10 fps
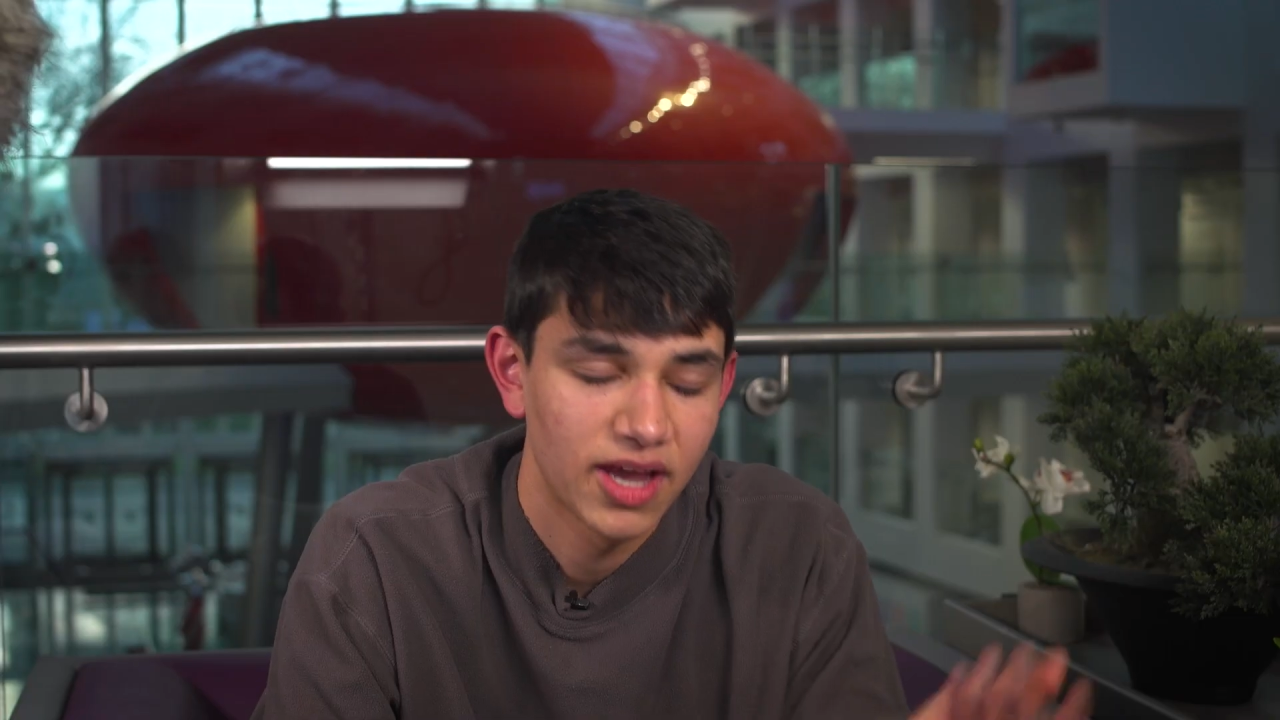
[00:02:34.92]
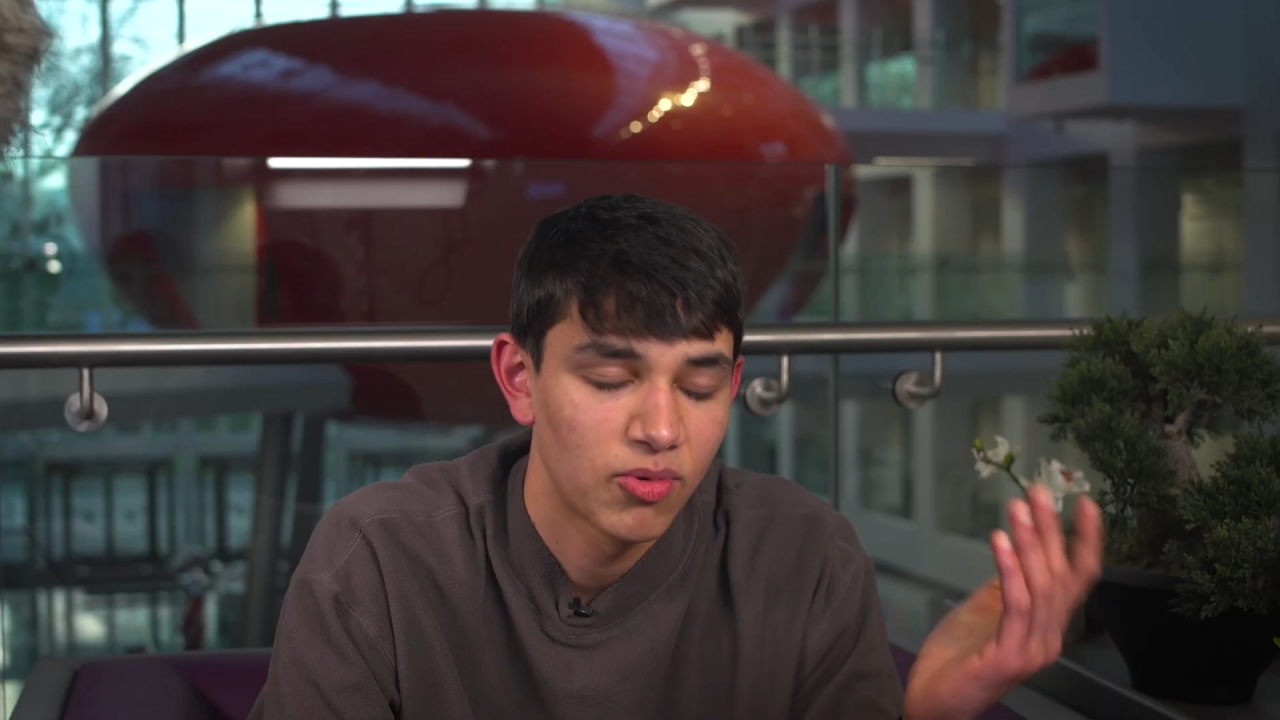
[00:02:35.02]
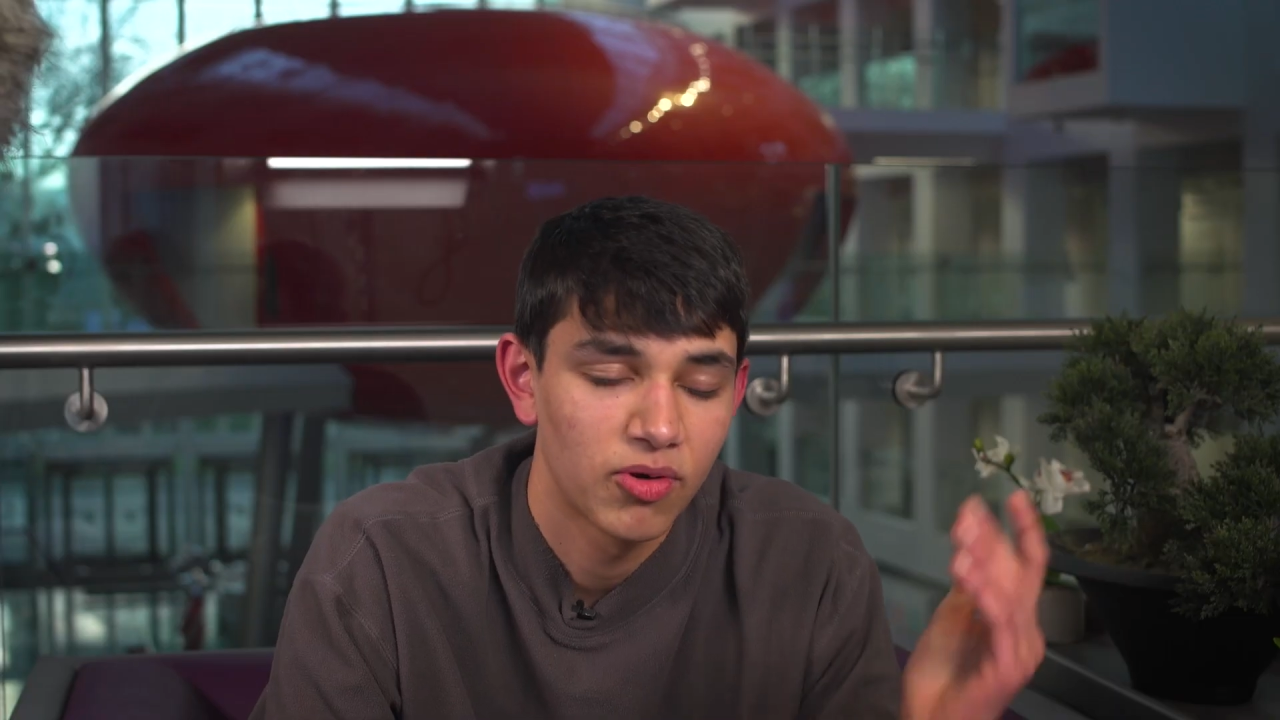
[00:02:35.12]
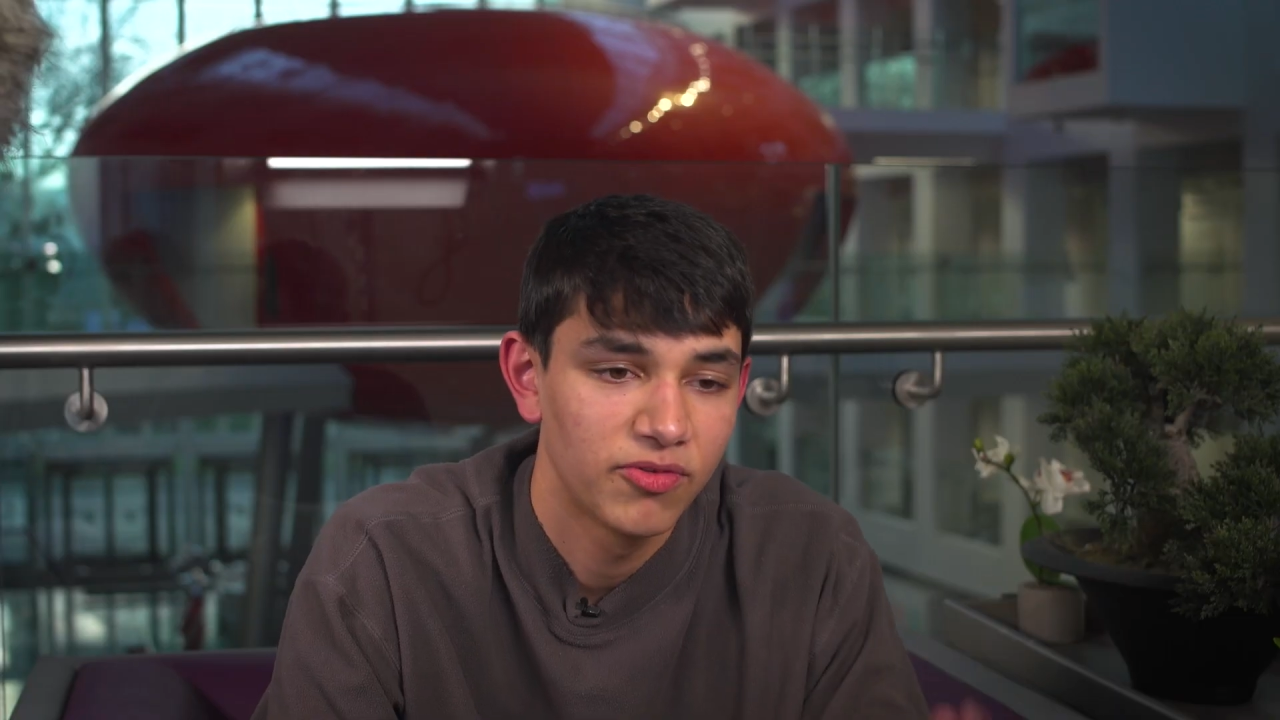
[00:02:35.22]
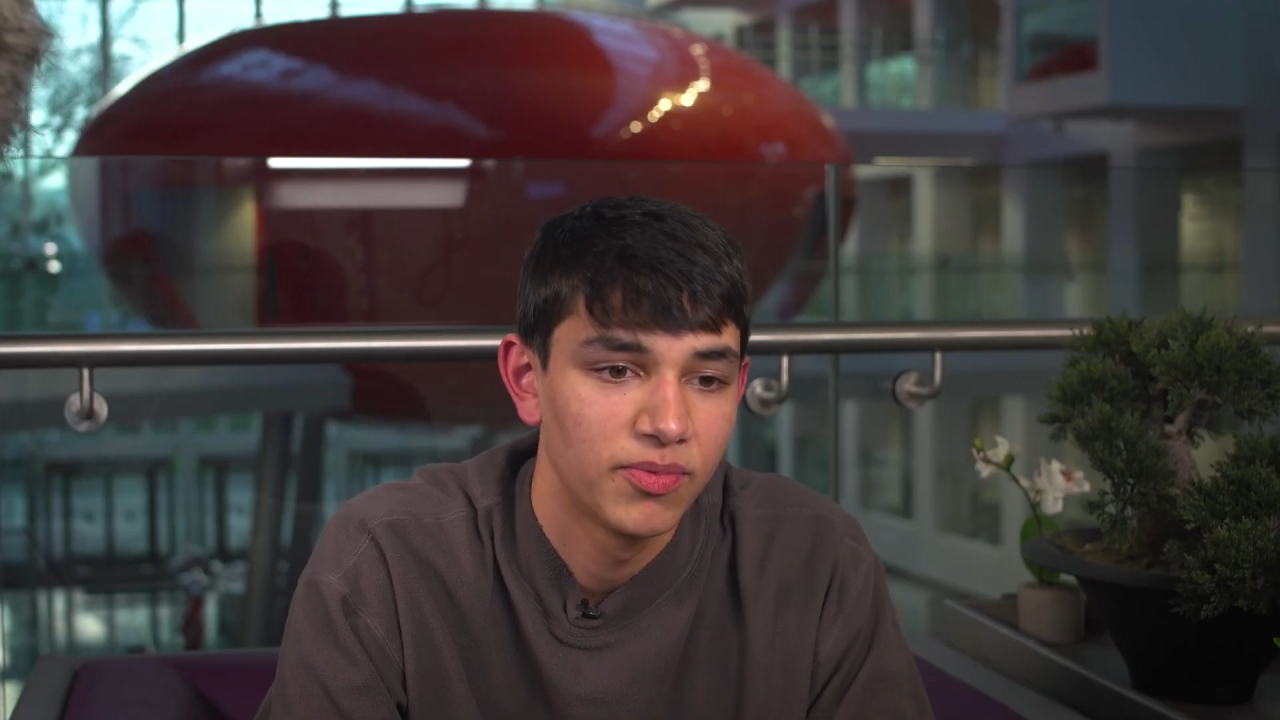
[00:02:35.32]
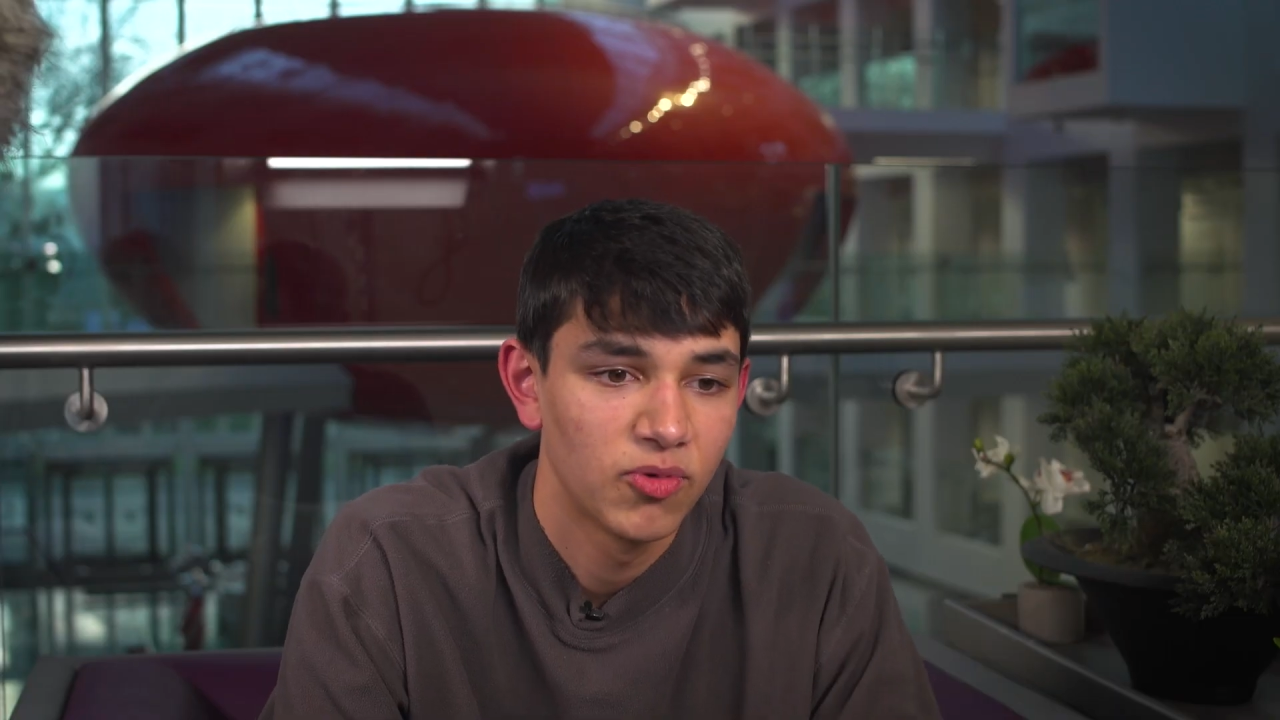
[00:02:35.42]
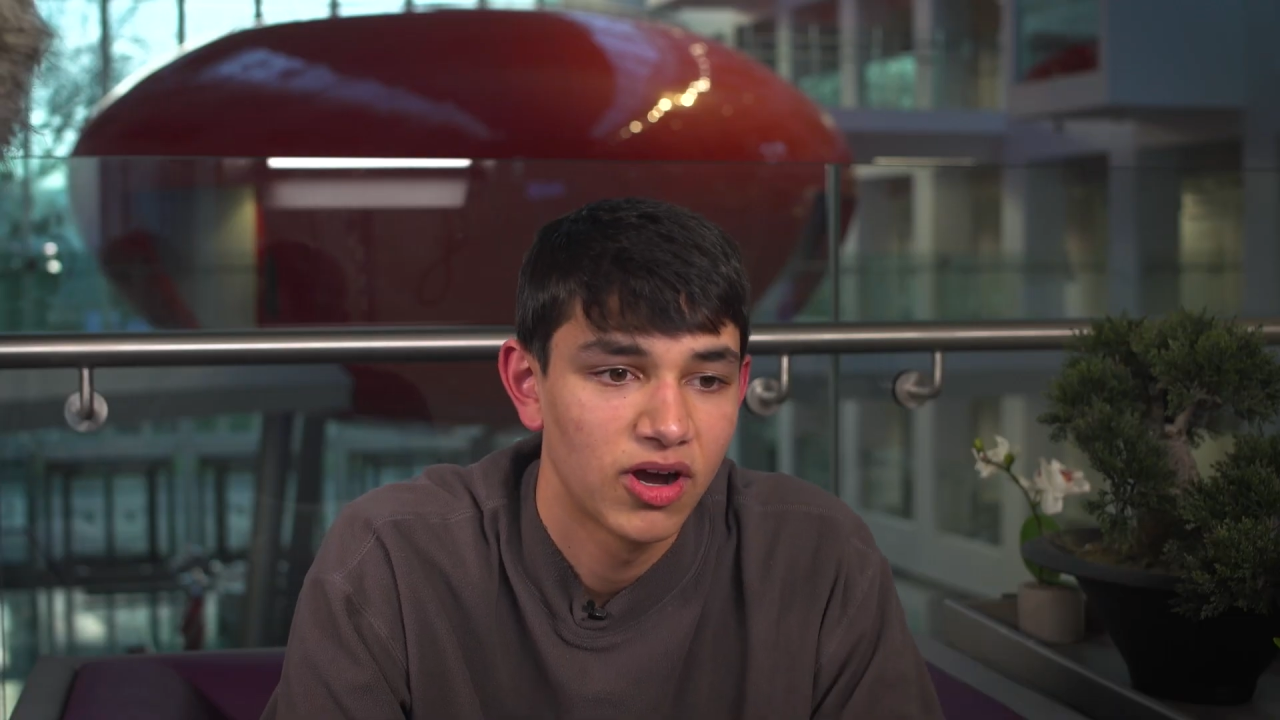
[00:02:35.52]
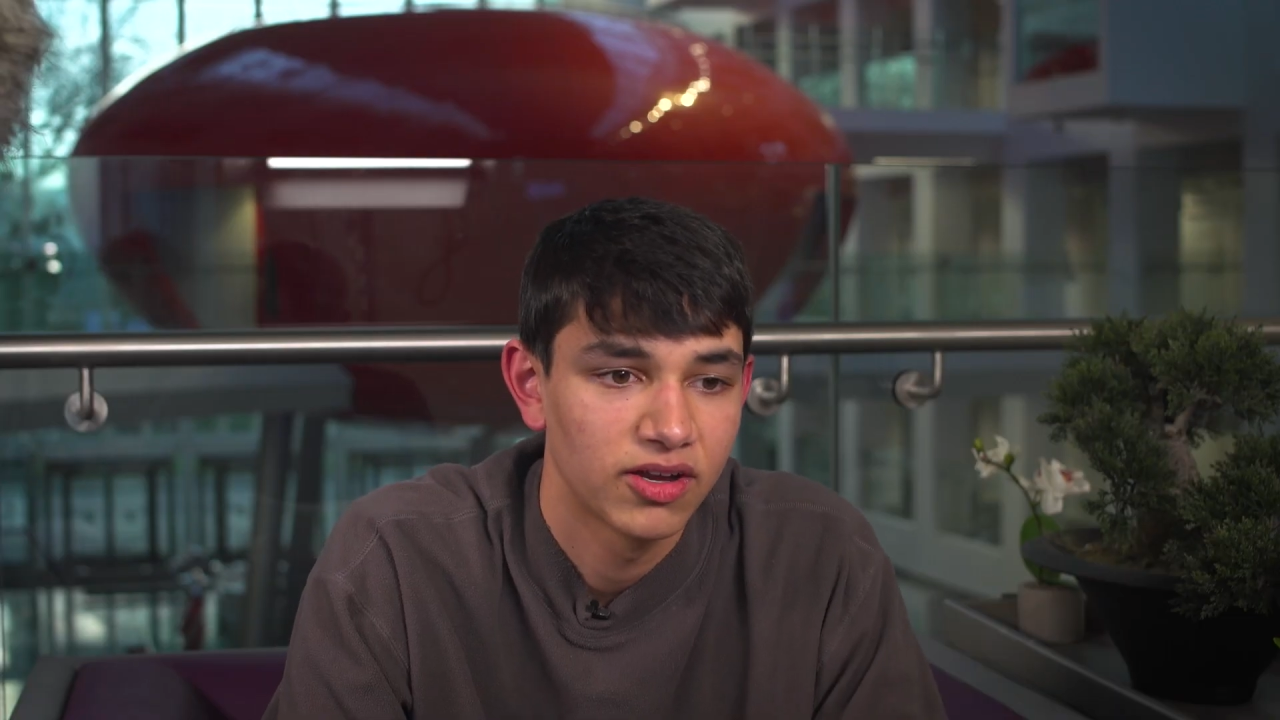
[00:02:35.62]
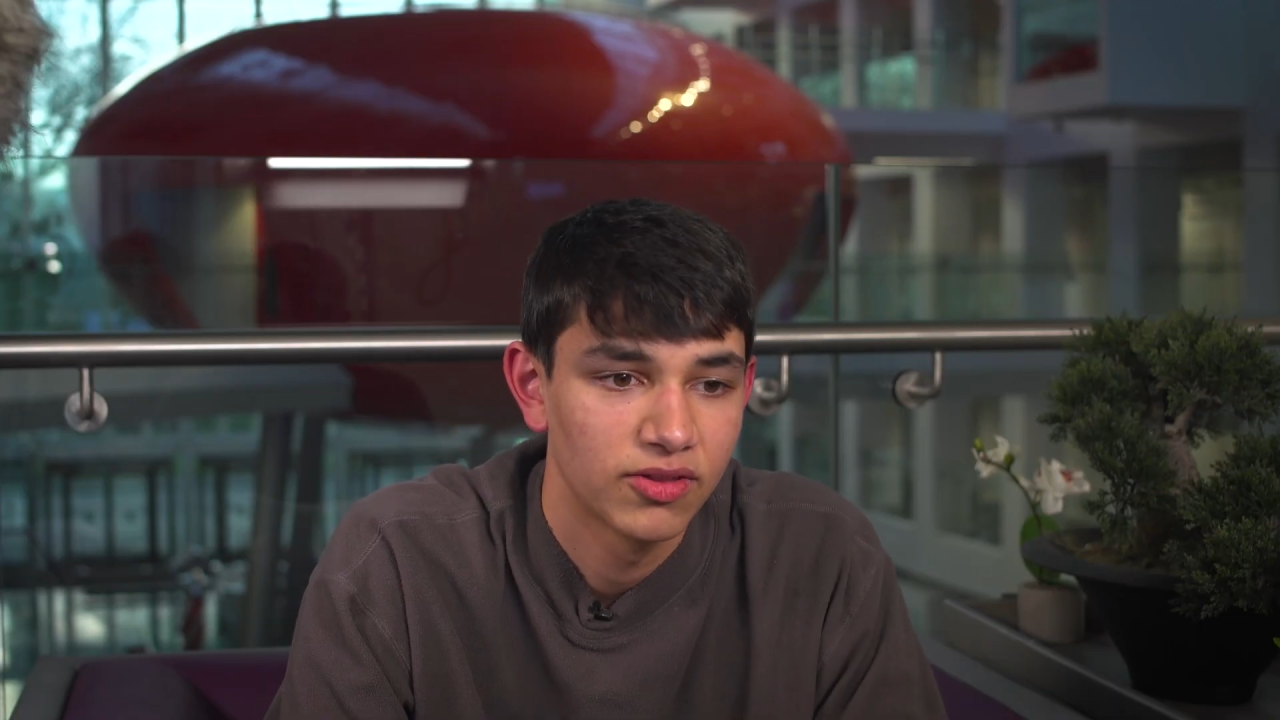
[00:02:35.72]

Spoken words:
Yeah, what we've been working